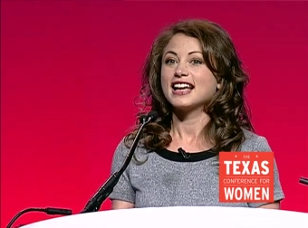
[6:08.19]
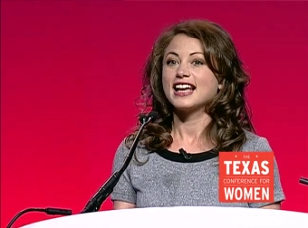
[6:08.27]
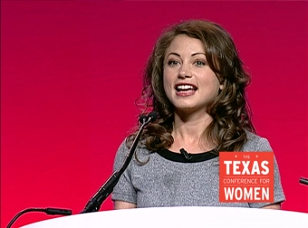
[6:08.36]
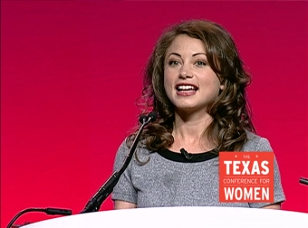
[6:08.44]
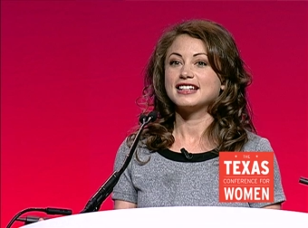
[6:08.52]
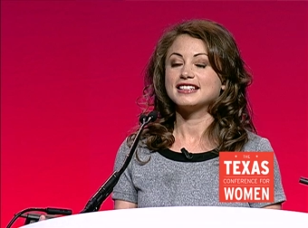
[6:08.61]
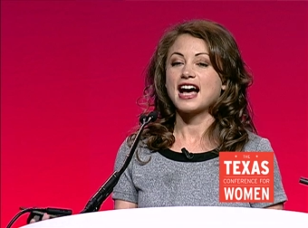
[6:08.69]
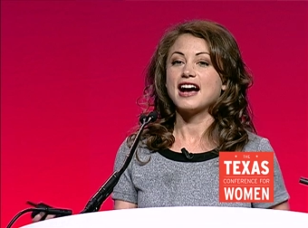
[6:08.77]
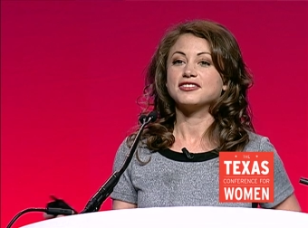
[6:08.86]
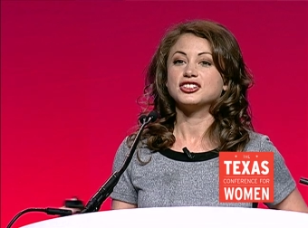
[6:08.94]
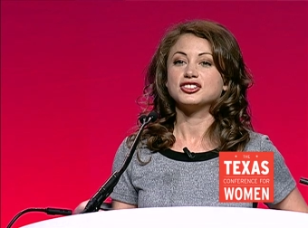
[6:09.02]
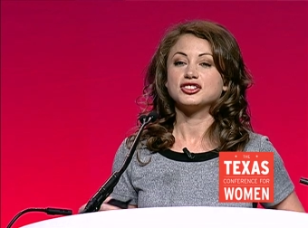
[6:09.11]
And
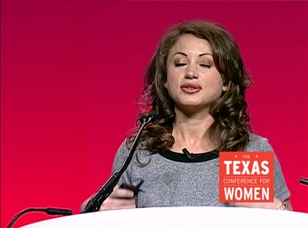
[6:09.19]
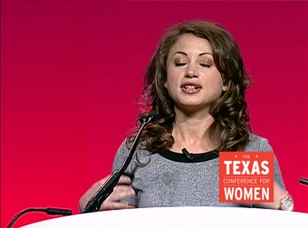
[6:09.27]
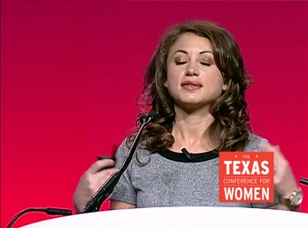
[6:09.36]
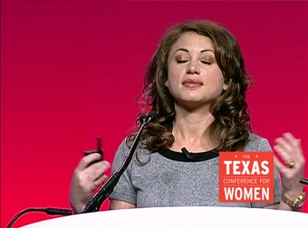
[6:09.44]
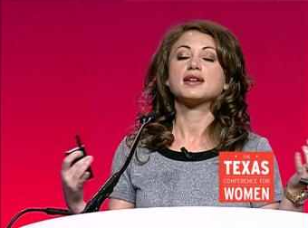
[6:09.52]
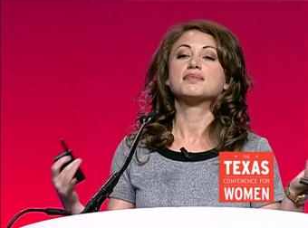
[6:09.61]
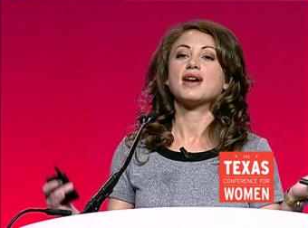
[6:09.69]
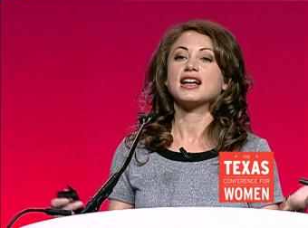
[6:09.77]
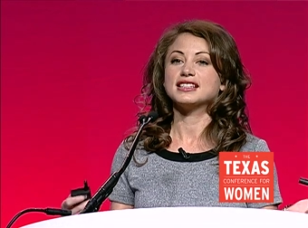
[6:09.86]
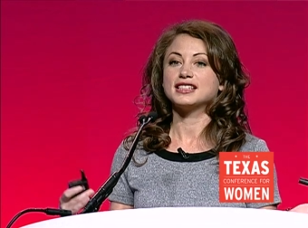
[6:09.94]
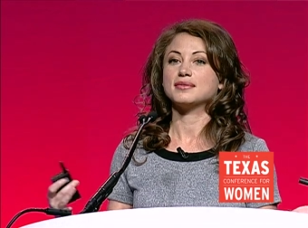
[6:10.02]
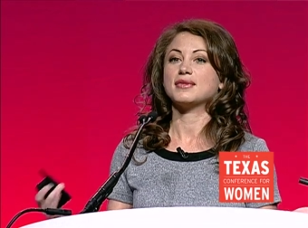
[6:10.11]
after doing
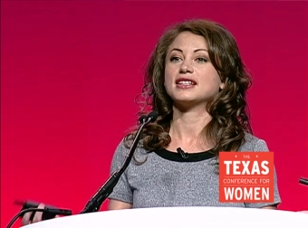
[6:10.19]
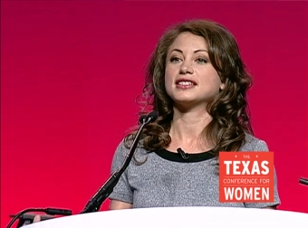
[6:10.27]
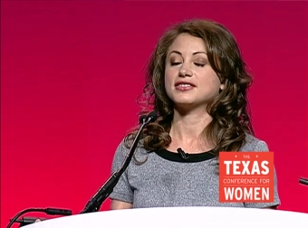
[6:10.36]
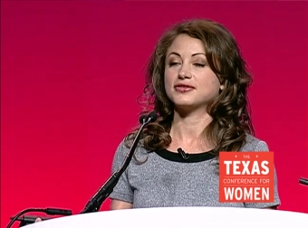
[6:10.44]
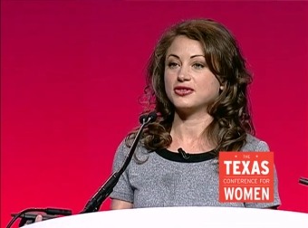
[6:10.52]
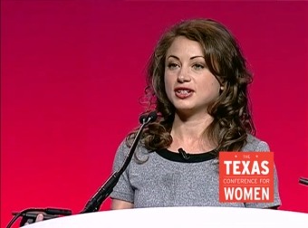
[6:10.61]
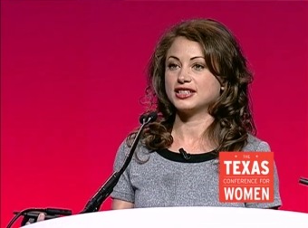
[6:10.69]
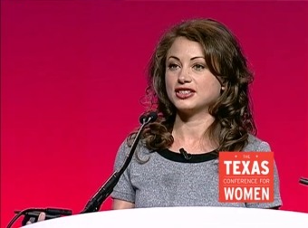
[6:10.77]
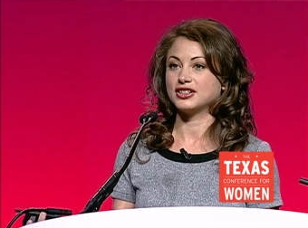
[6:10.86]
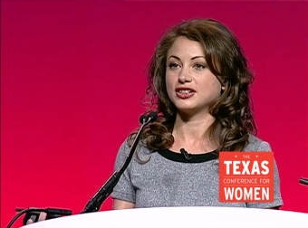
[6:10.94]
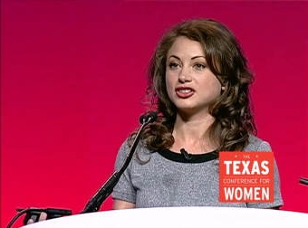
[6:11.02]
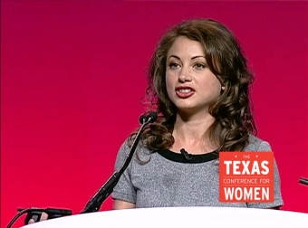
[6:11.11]
months and months of
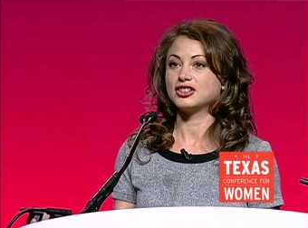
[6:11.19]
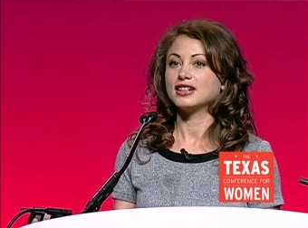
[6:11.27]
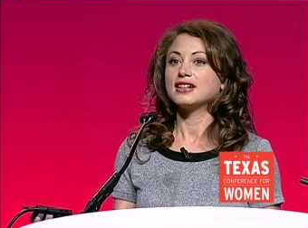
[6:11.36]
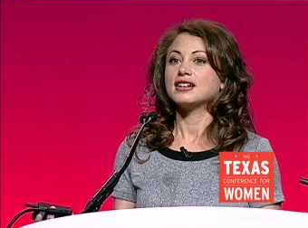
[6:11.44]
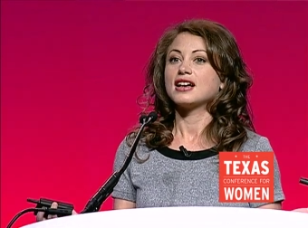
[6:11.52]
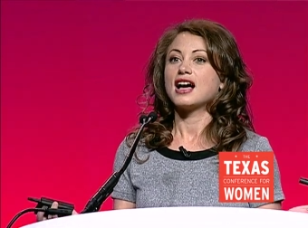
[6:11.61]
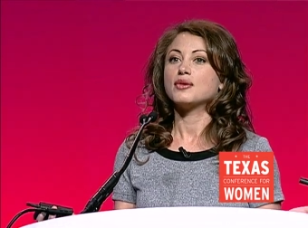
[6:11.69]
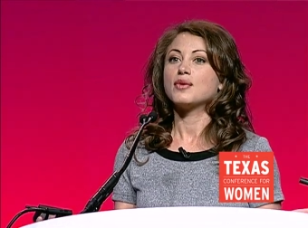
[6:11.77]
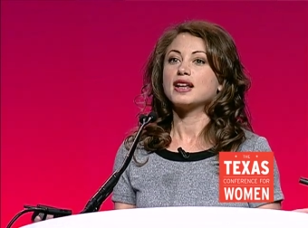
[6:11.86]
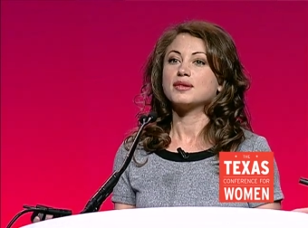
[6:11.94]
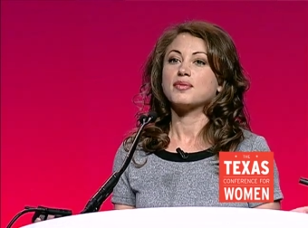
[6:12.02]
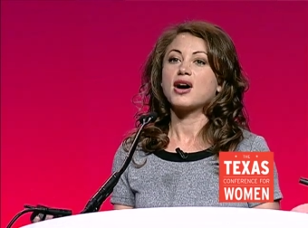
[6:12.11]
research, I
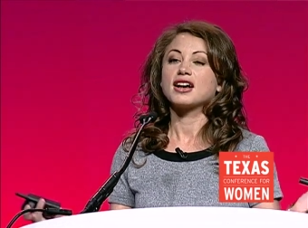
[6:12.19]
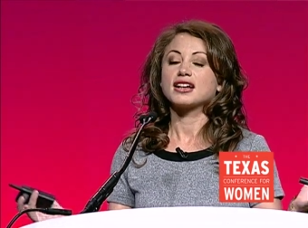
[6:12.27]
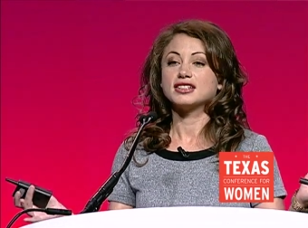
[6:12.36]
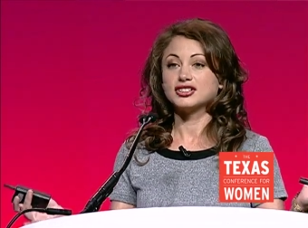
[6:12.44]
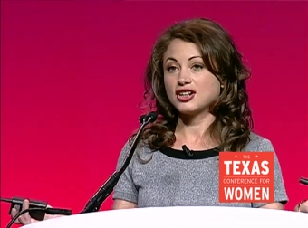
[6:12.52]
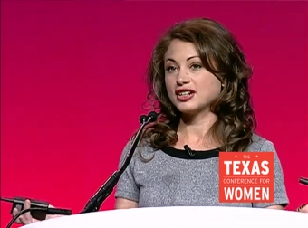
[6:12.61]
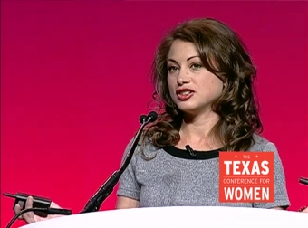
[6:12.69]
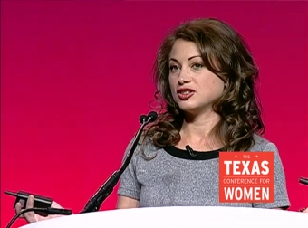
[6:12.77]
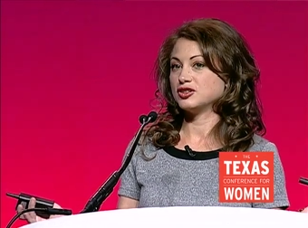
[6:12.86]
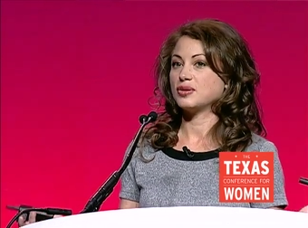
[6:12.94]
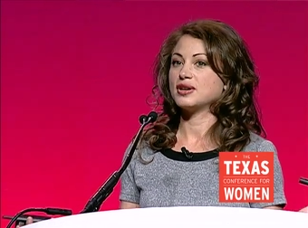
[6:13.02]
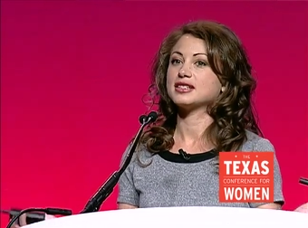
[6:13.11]
went and bought
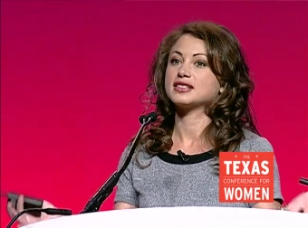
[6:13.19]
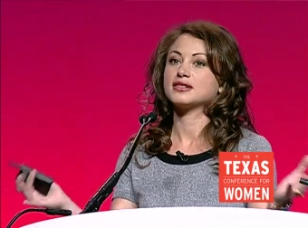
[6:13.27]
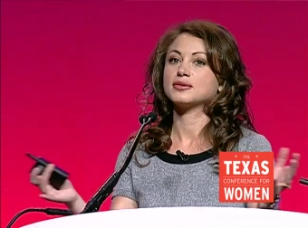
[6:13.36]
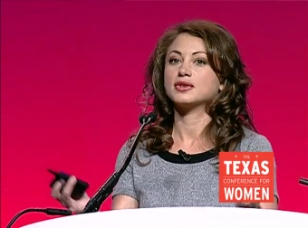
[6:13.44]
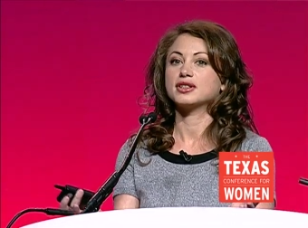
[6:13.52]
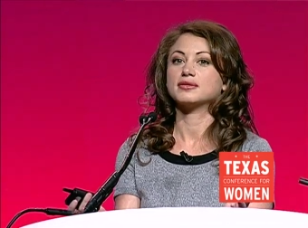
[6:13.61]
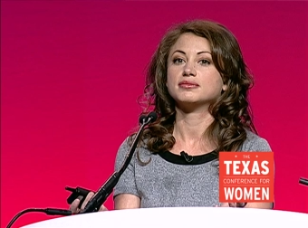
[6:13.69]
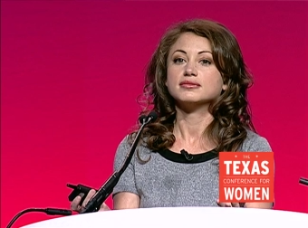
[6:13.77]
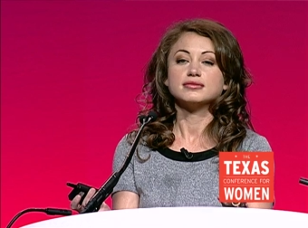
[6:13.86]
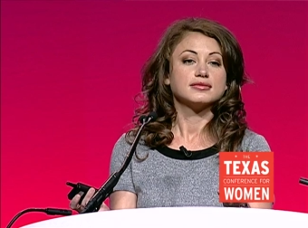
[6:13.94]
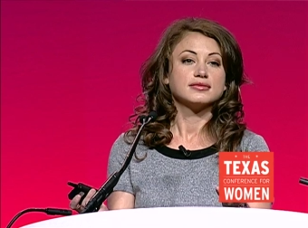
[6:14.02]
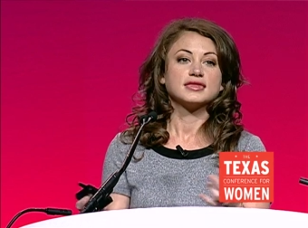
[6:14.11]
construction toys and would
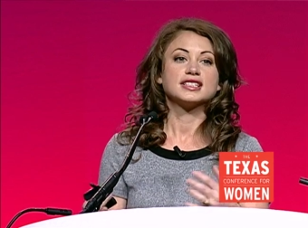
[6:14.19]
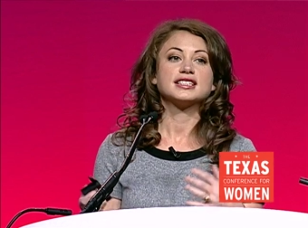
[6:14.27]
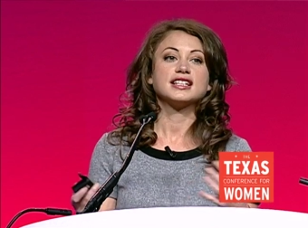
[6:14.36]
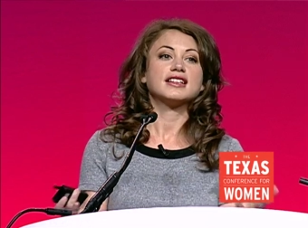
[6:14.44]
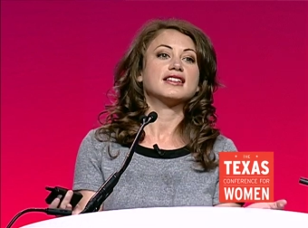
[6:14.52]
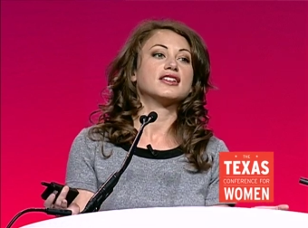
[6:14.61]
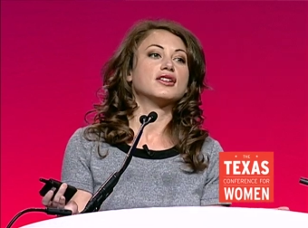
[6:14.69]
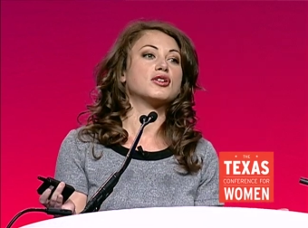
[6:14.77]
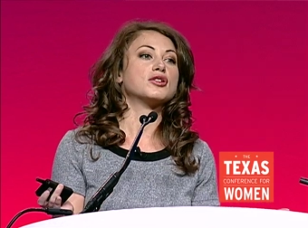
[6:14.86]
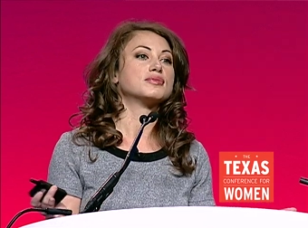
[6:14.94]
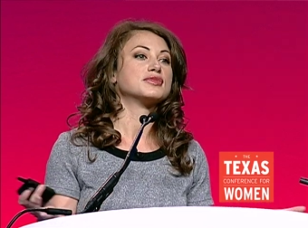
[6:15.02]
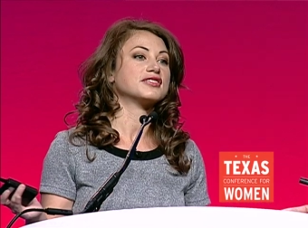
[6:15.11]
sit in the
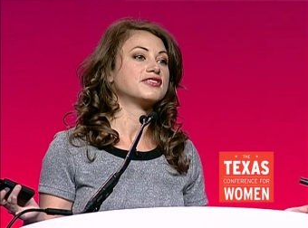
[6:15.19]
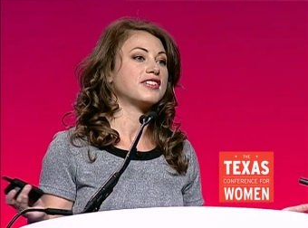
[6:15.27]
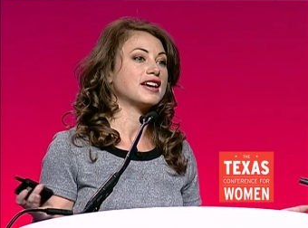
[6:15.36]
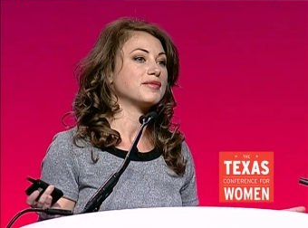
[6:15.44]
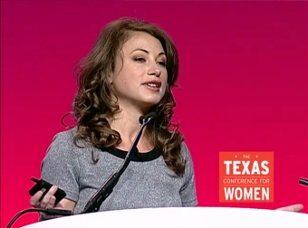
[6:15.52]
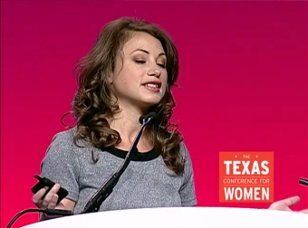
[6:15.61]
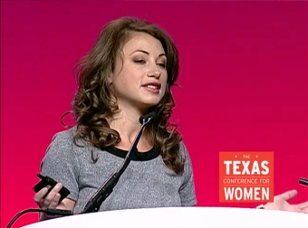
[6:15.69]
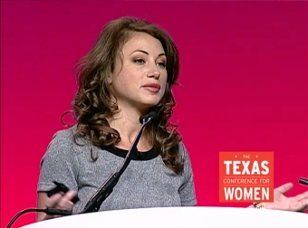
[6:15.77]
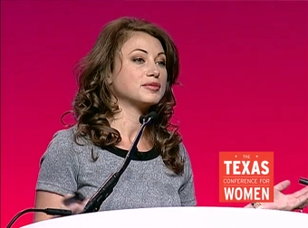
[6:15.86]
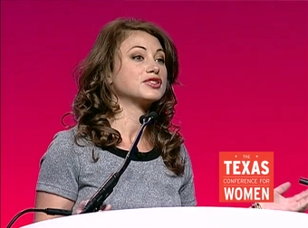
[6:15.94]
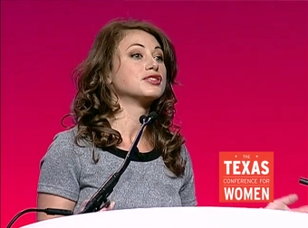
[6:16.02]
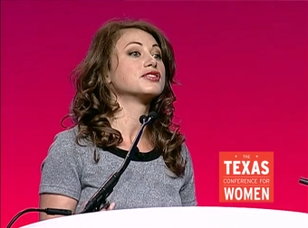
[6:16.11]
homes of families and
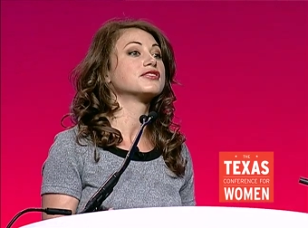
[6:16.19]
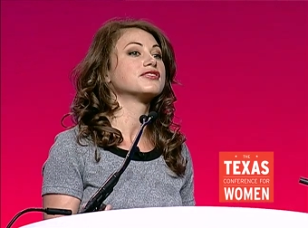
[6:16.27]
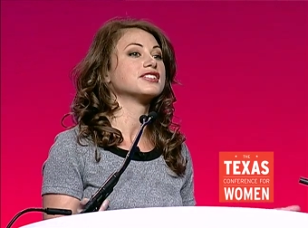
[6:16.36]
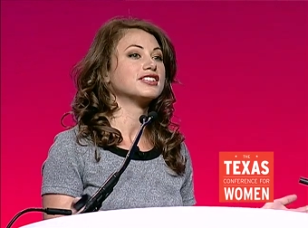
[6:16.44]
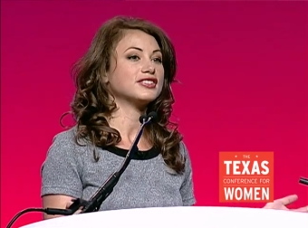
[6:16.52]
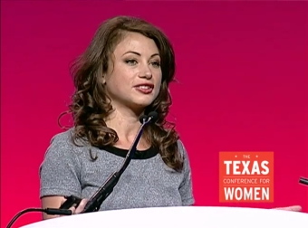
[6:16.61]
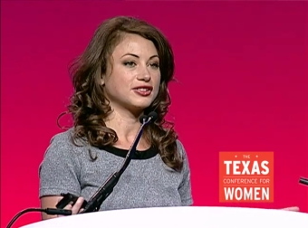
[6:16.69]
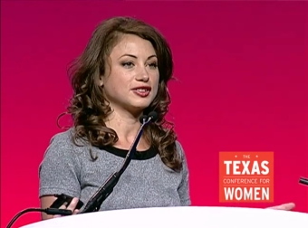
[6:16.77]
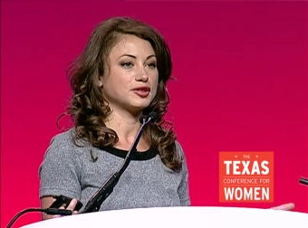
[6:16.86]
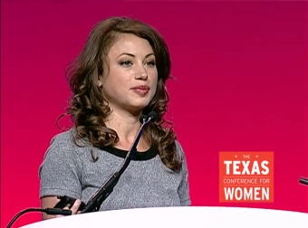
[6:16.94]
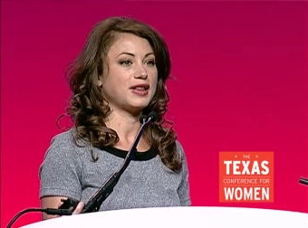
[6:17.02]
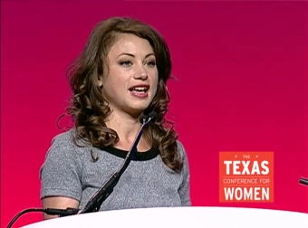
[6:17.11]
observe little
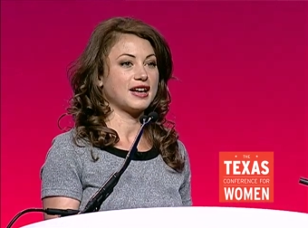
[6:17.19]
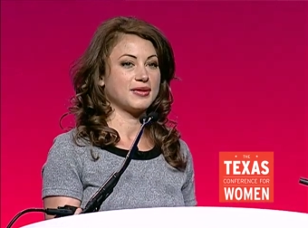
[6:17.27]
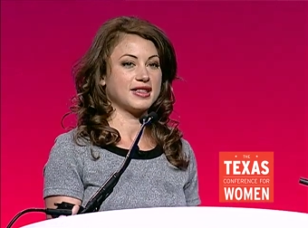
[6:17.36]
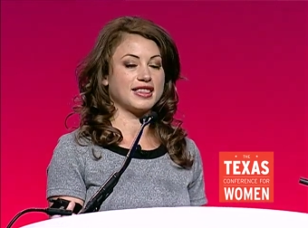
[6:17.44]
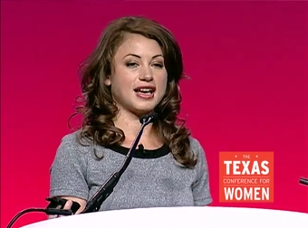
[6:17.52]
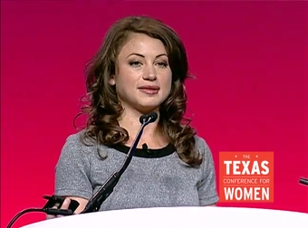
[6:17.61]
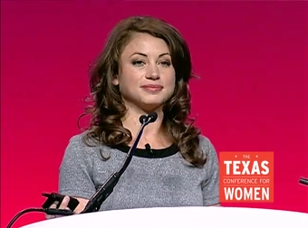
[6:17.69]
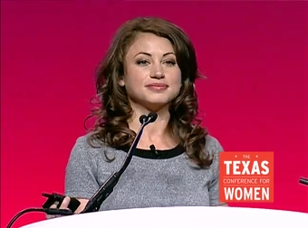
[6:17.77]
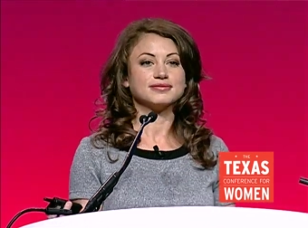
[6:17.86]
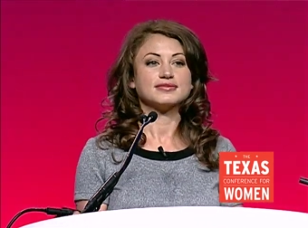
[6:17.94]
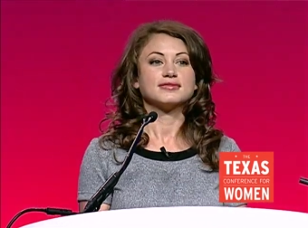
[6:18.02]
girls playing with them.